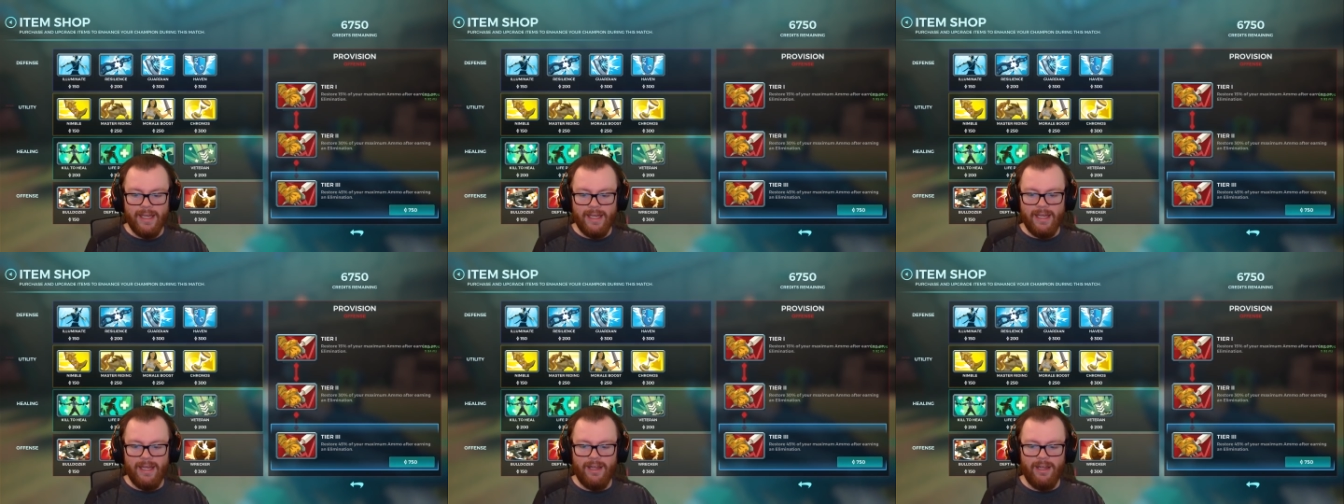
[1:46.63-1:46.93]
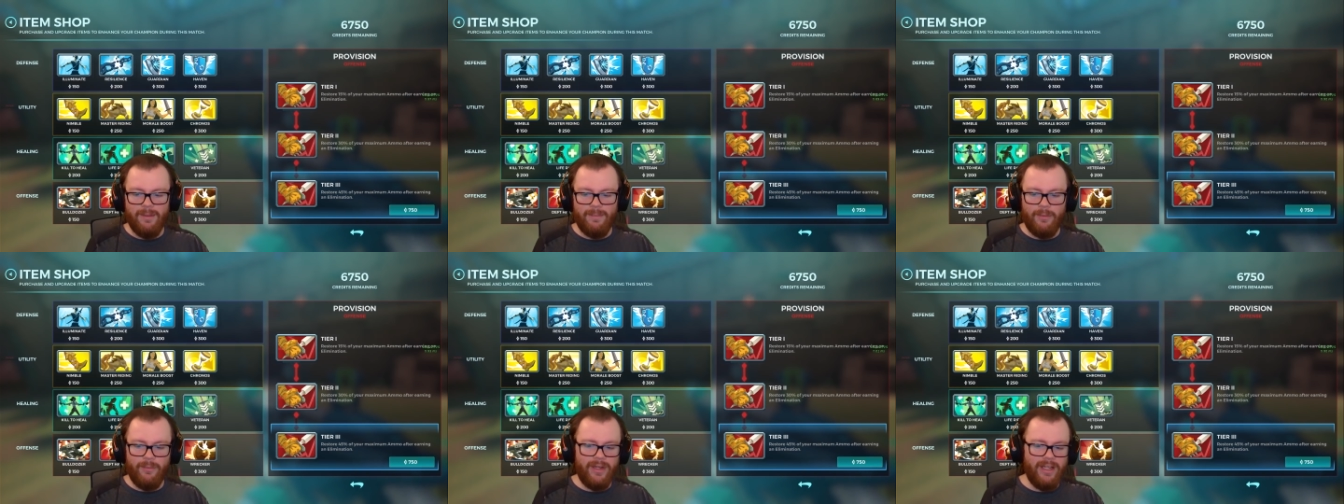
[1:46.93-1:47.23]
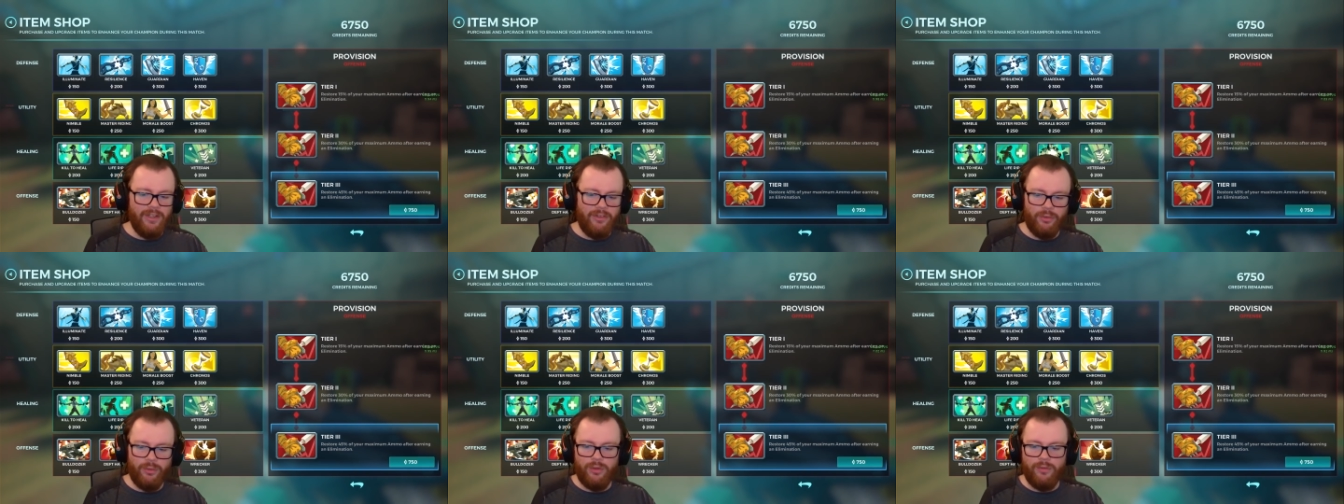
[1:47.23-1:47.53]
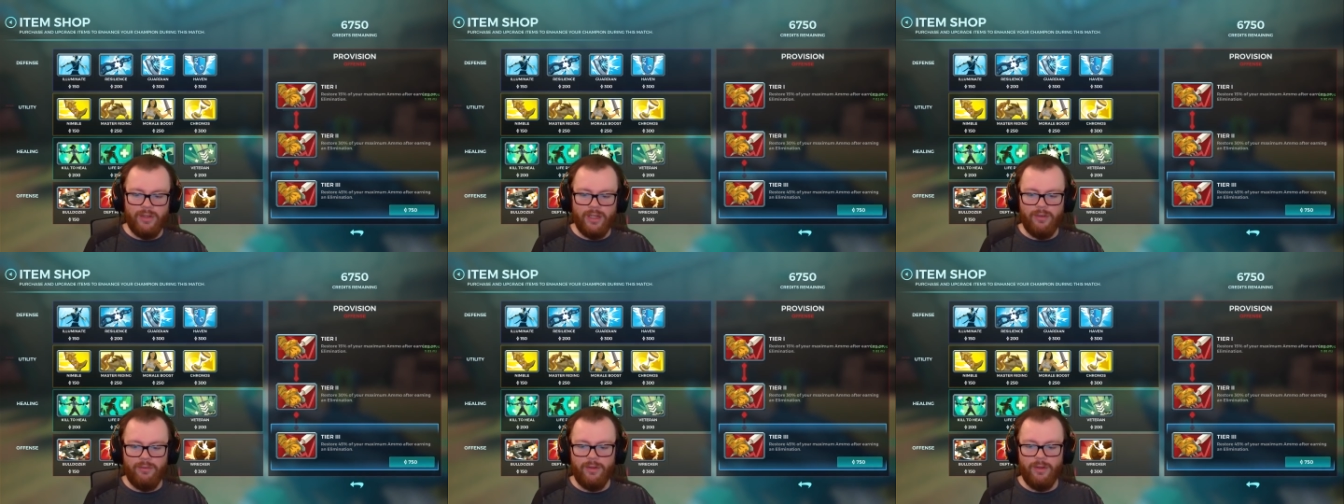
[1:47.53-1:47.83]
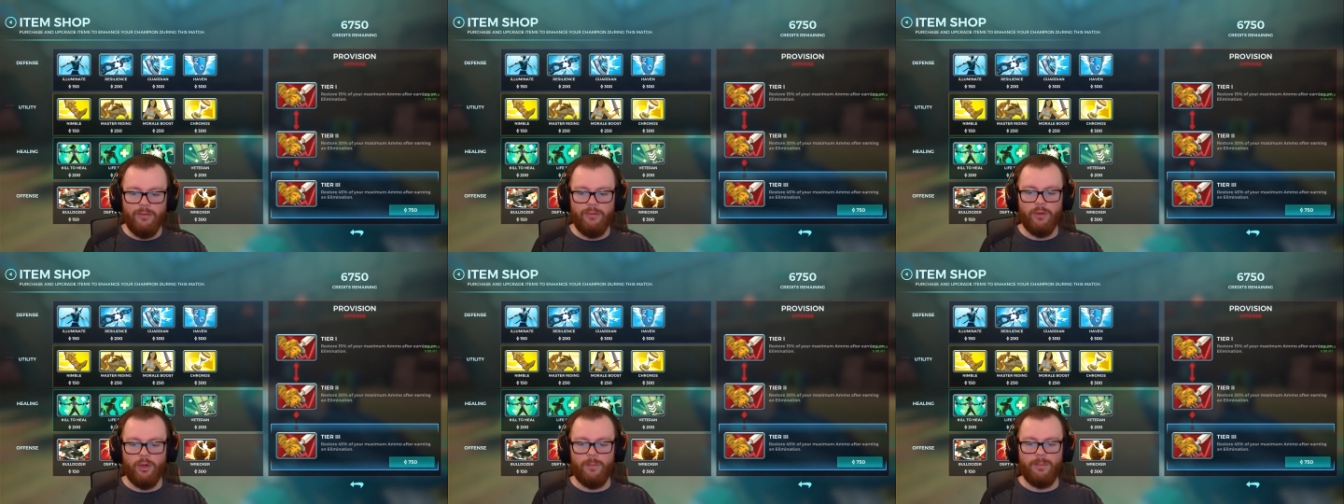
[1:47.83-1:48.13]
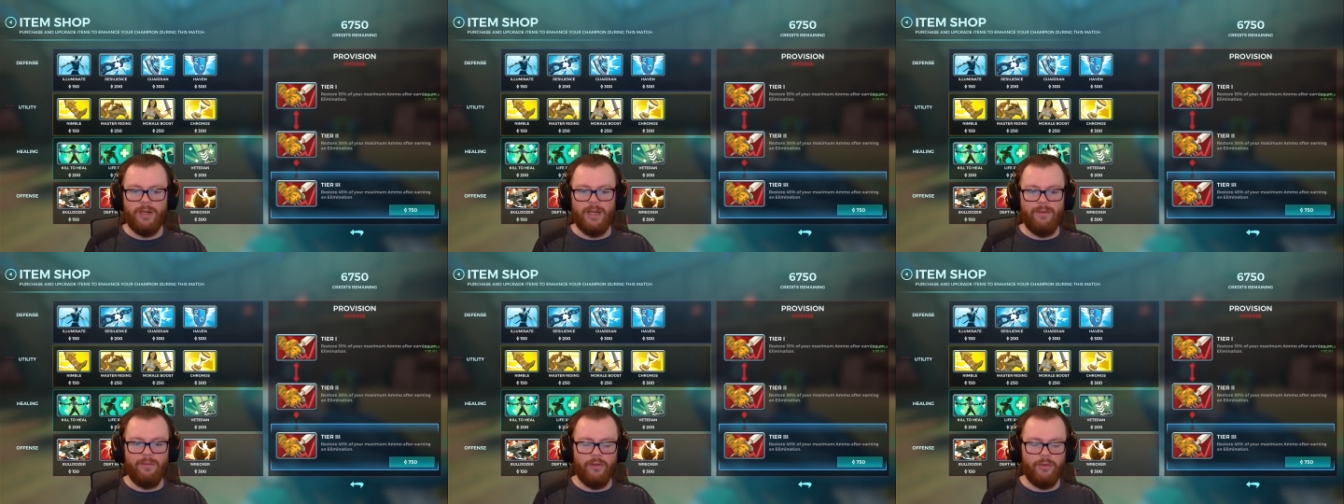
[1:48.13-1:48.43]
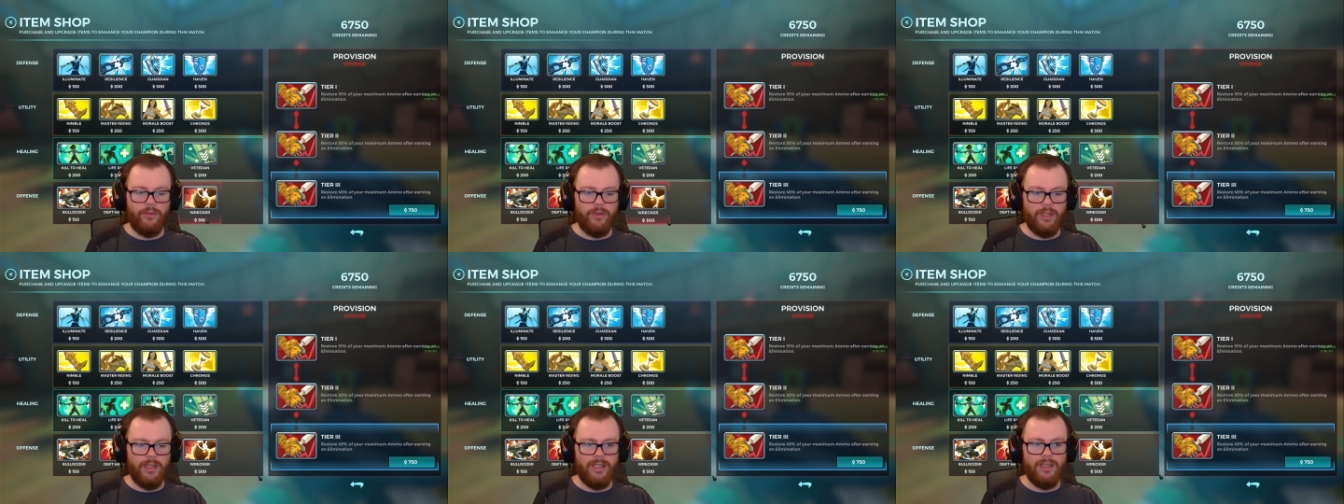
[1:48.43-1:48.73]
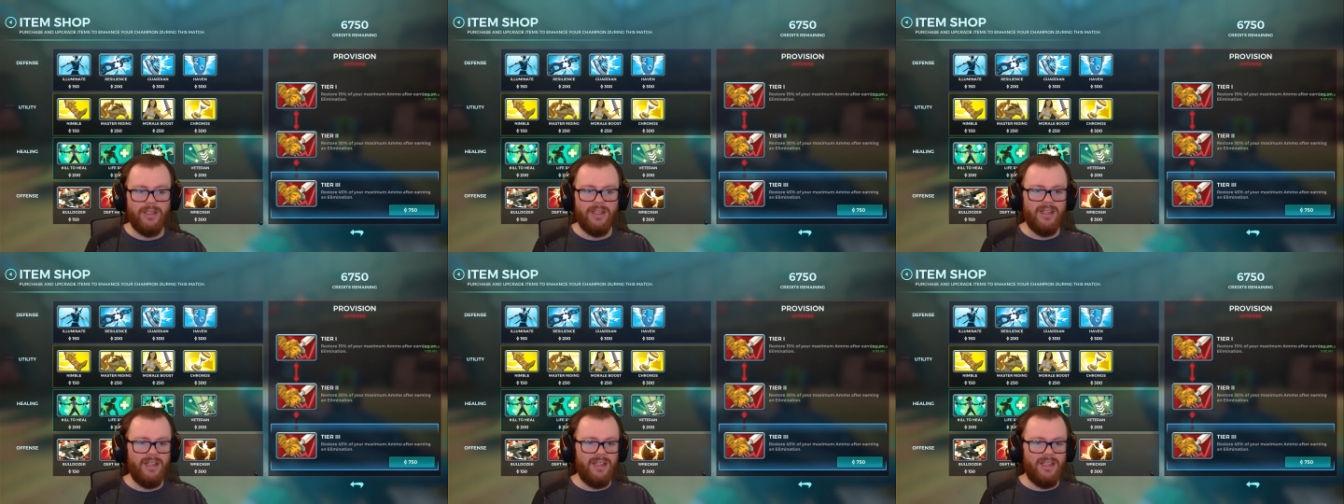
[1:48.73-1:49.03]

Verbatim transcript: Um, and we can sort of get a feel for it, but obviously,